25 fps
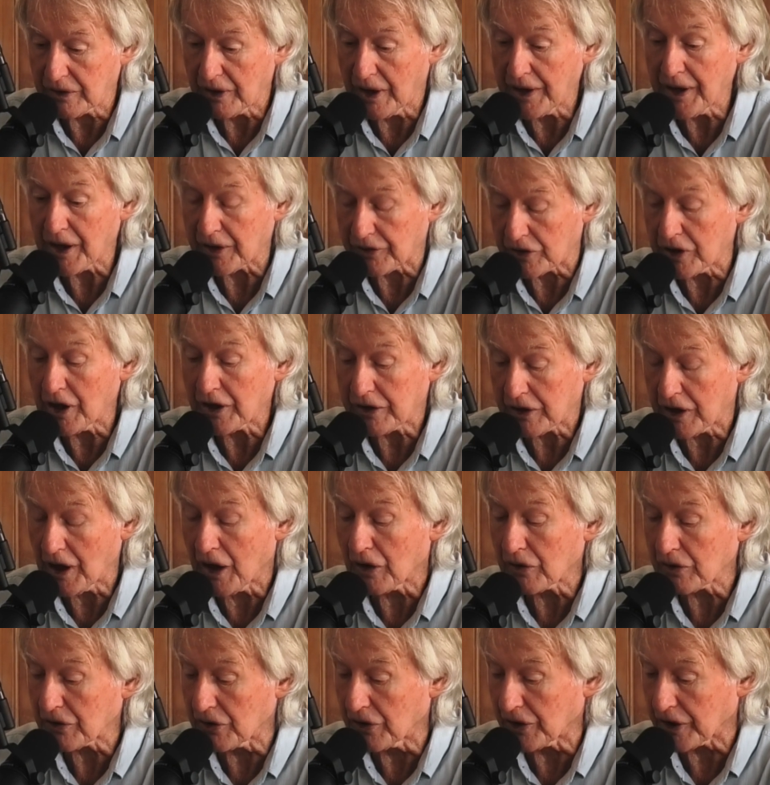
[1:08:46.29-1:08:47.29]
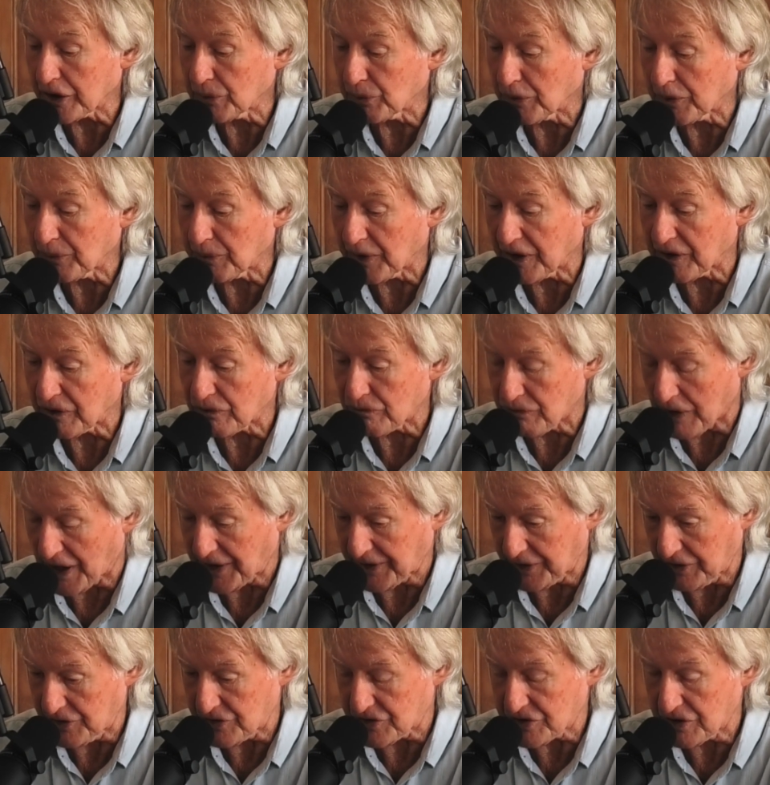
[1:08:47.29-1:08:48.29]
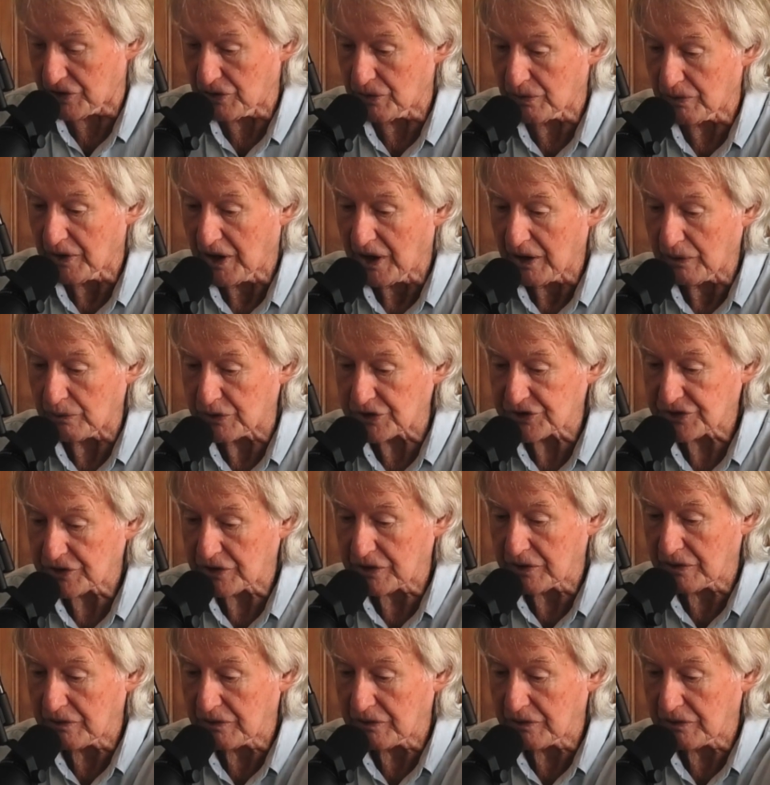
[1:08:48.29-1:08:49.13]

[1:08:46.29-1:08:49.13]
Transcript: Yeah, yeah, Kalgoorlie we went and run into was,